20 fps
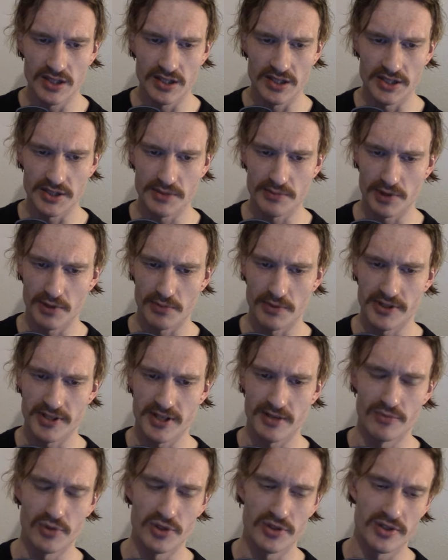It's probably
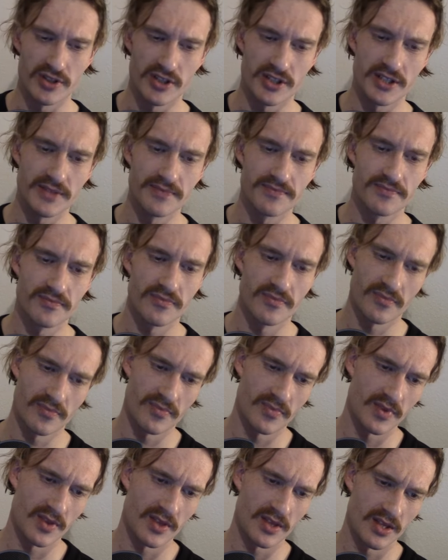somewhat dirty.
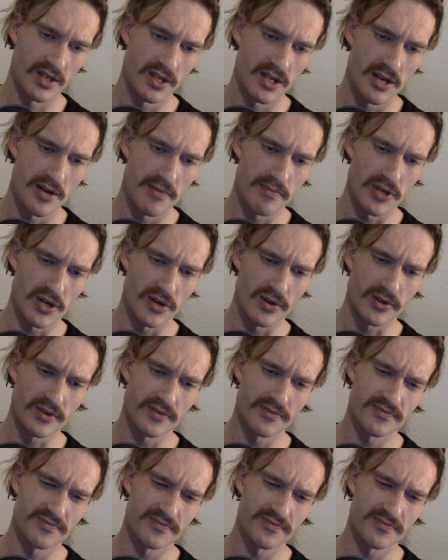But look,